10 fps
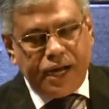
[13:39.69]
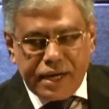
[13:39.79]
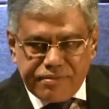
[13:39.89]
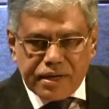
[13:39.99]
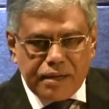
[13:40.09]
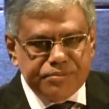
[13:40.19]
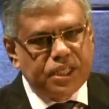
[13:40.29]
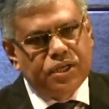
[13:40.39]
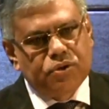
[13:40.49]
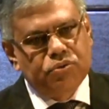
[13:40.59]
And even I am
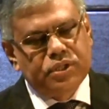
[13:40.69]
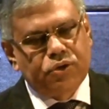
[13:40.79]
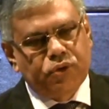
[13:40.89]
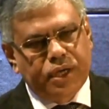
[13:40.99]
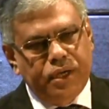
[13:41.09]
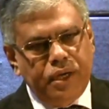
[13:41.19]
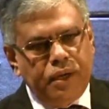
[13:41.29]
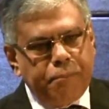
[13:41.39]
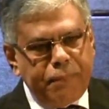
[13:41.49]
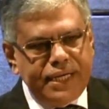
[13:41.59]
telling you that okay,
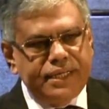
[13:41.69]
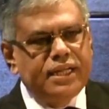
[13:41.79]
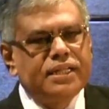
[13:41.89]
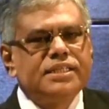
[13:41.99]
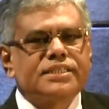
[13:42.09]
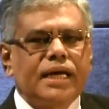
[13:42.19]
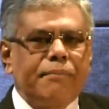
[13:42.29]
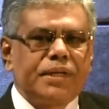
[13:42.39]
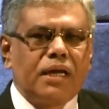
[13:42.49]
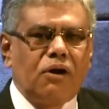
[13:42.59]
maintaining this
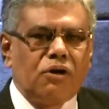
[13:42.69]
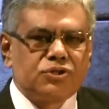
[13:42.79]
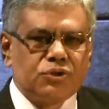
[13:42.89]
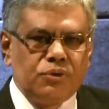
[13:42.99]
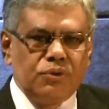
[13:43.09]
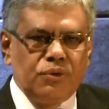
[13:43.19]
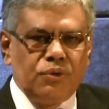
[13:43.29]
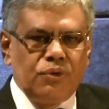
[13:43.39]
capital also,